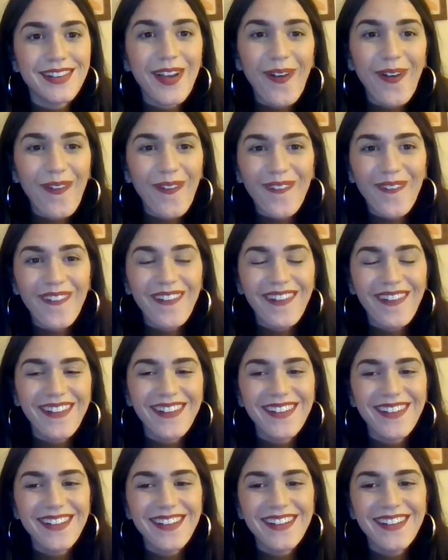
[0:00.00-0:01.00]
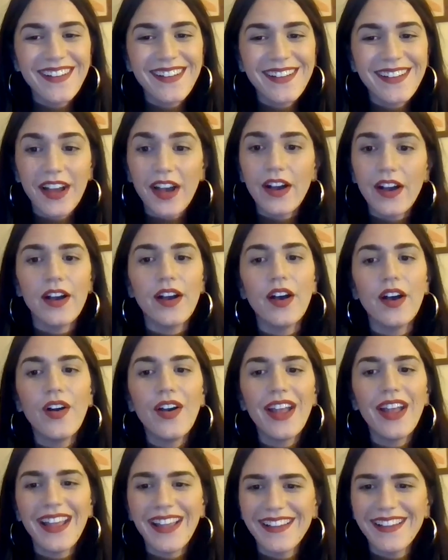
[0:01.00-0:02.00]
No?
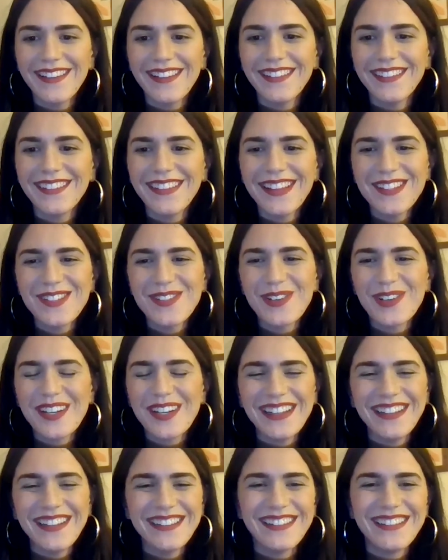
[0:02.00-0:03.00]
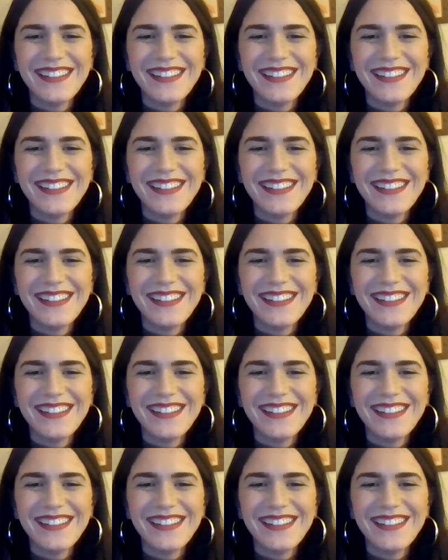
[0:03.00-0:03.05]
Okay. Thanks, Courtney.